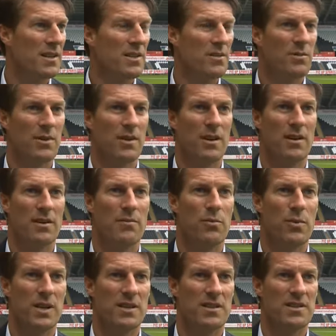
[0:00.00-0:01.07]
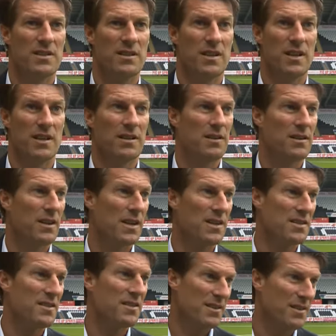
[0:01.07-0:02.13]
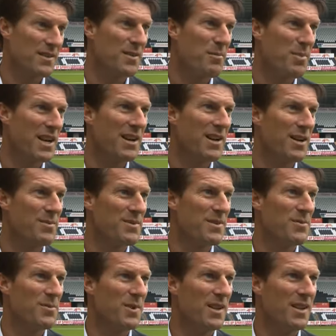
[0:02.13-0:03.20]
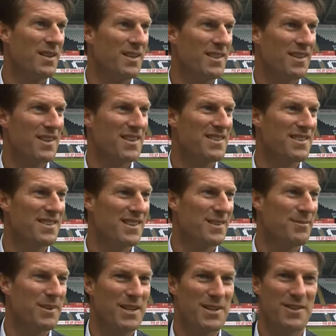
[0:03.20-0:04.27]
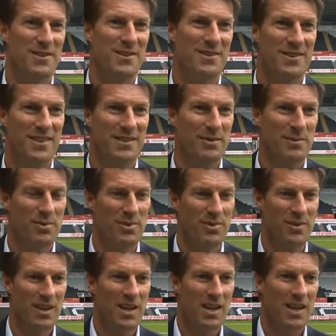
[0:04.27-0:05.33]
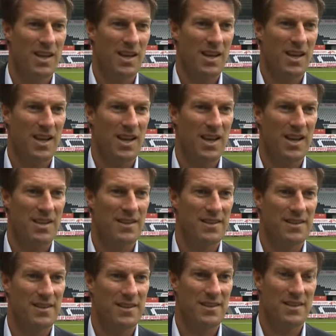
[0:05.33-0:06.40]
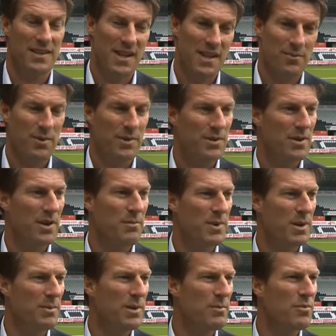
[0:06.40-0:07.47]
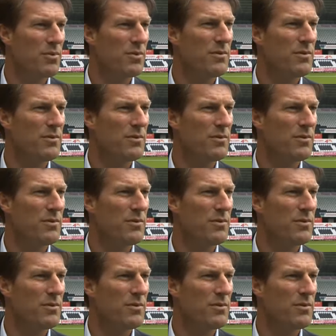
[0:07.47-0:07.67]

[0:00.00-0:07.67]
with a lot of wins and against the big clubs as well, Arsenal, Man U, Liverpool. And where you can maybe improve a